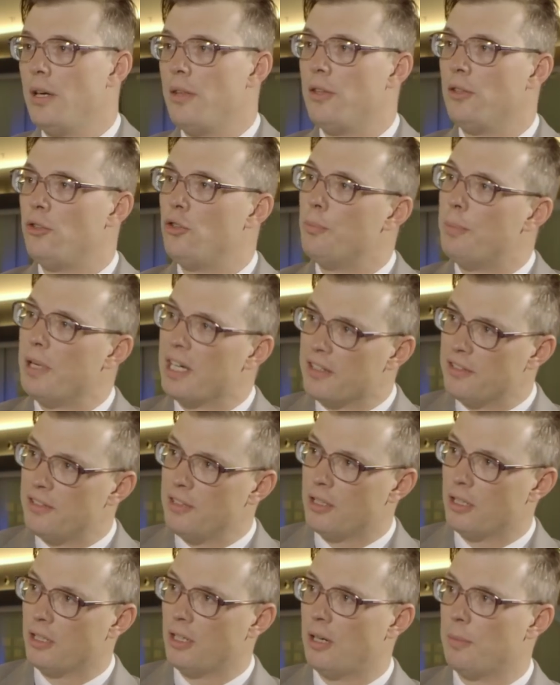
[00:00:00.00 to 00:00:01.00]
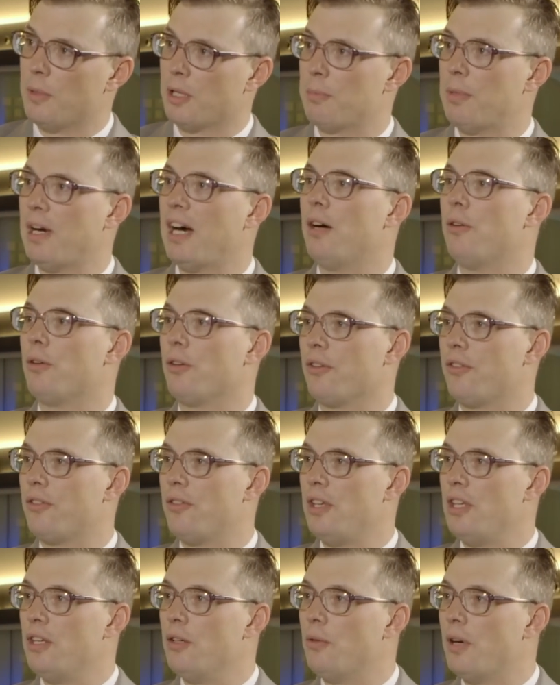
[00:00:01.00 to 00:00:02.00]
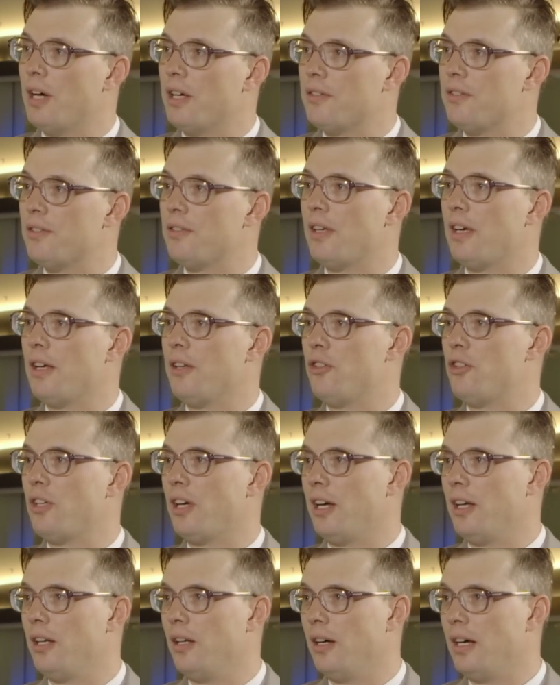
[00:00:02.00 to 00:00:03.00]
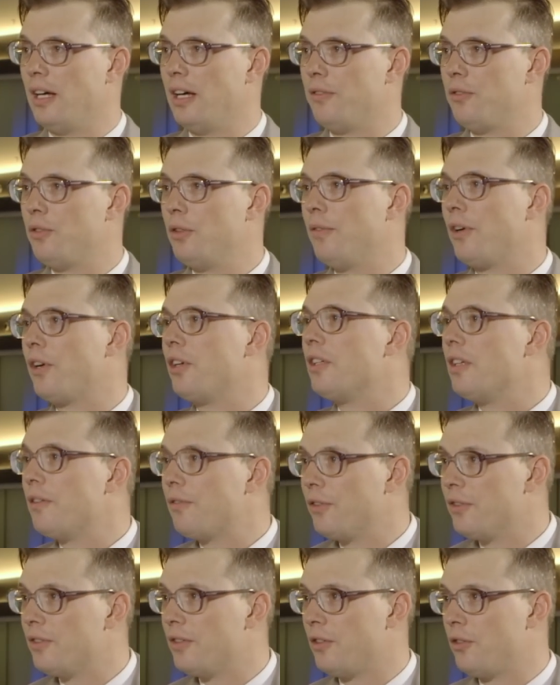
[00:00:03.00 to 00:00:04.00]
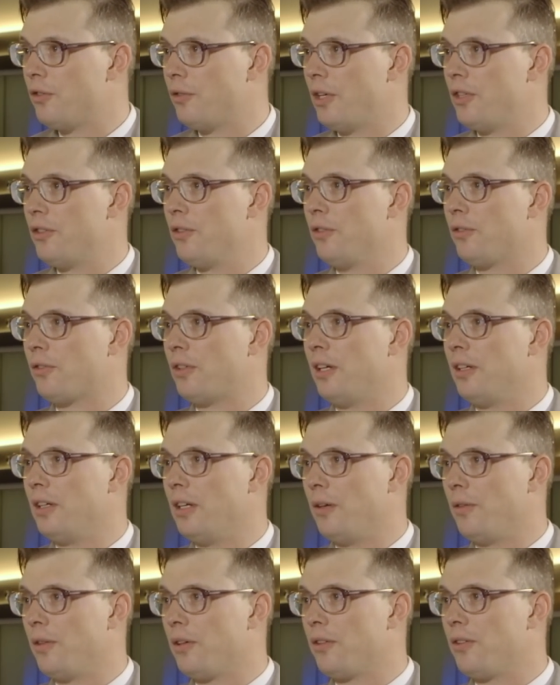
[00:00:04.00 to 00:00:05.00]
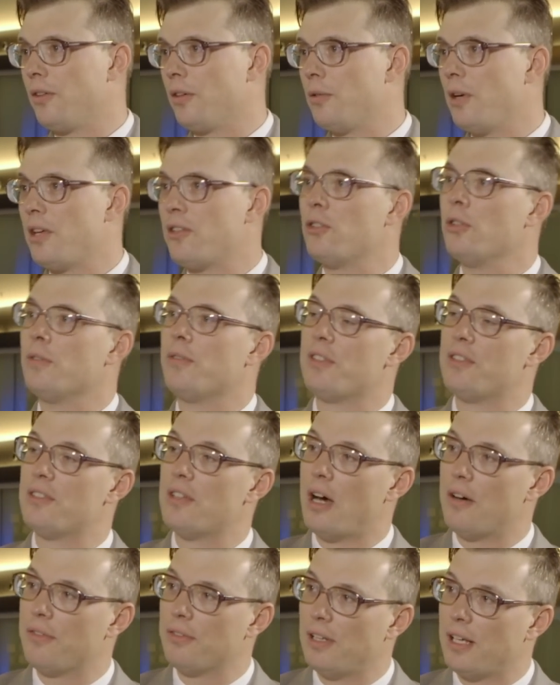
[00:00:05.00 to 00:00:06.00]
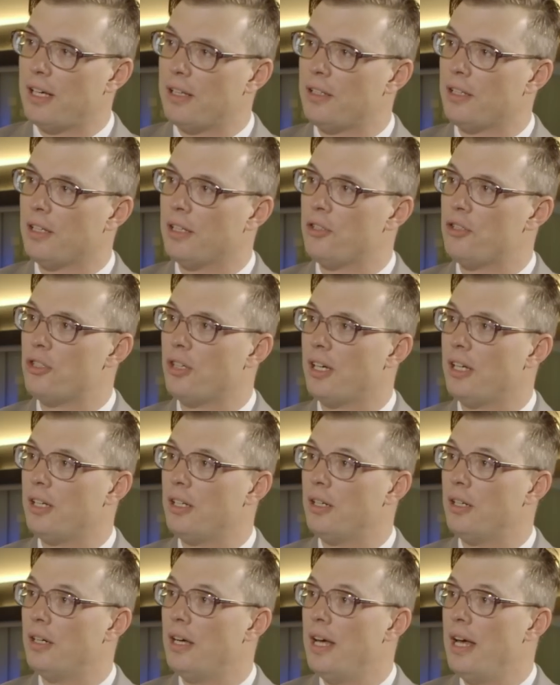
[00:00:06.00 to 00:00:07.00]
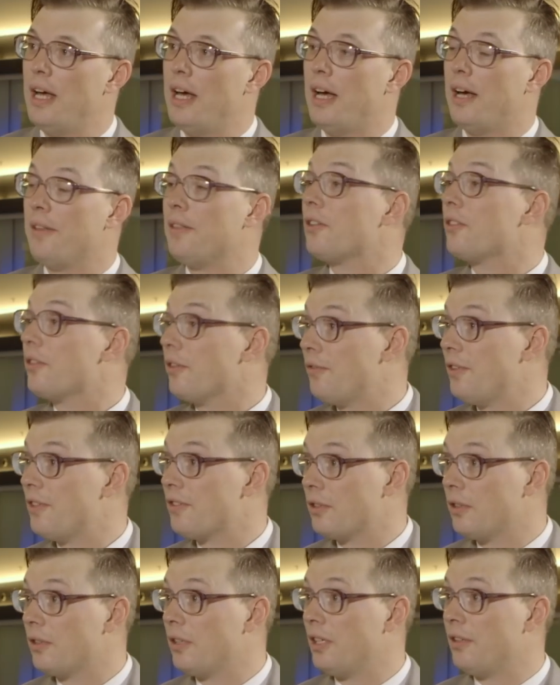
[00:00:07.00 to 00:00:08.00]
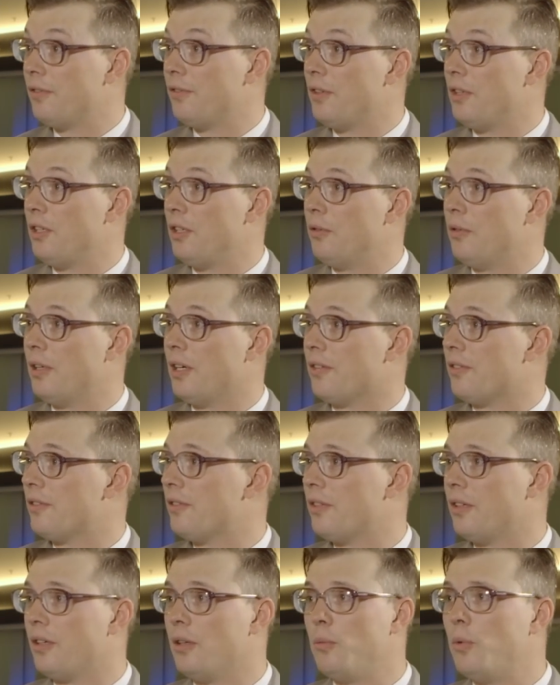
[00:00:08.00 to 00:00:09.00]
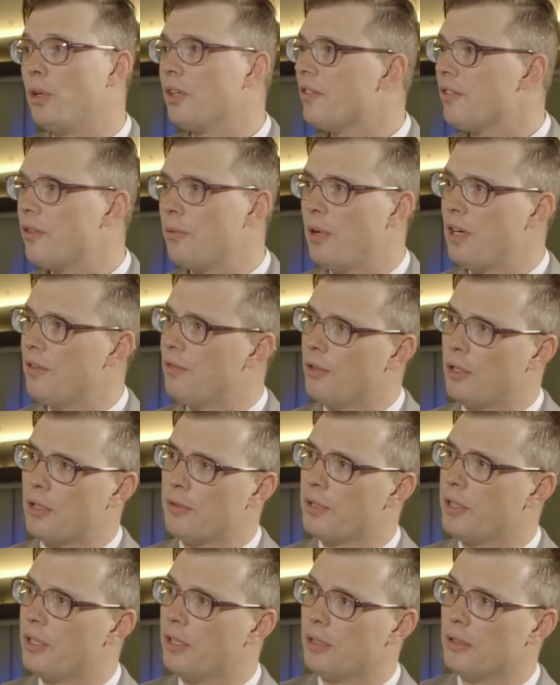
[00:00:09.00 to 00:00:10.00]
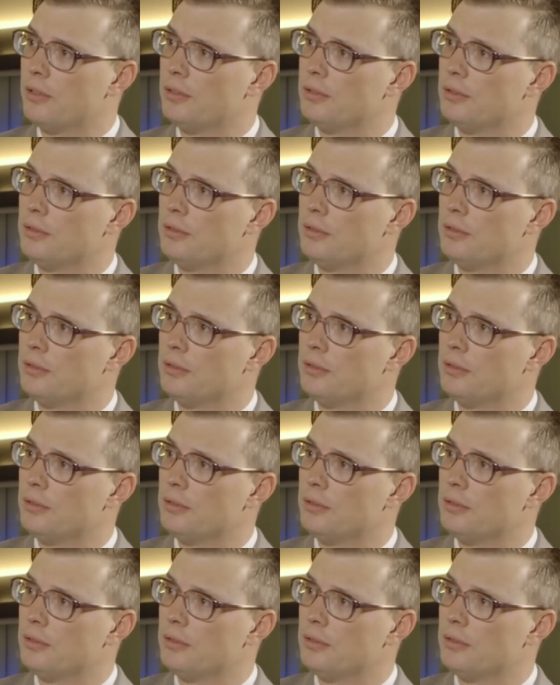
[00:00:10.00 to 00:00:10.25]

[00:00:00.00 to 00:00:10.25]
The two biggest economic powers, the US and China, have two very different situations right now. There's the question of a soft landing in China, and there's the fiscal cliff in the US. What is the way forward here?